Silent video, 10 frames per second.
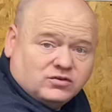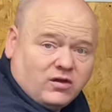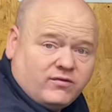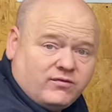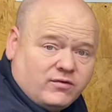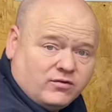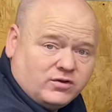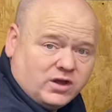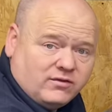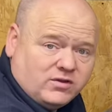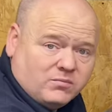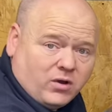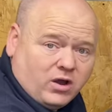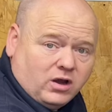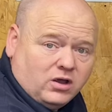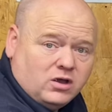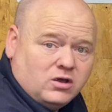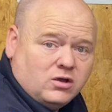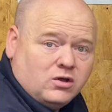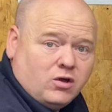off underneath your boiler,
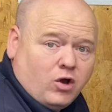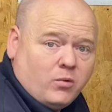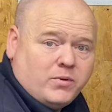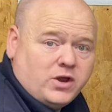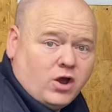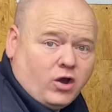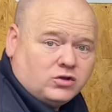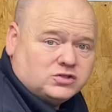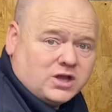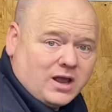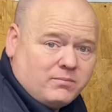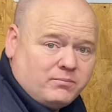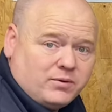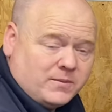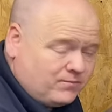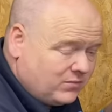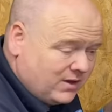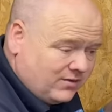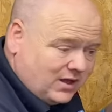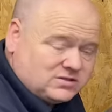open your hot tap,
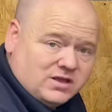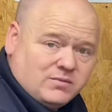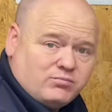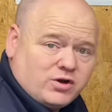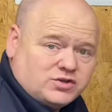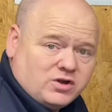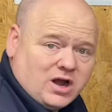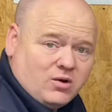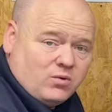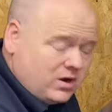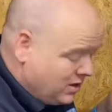that'll take the pressure out.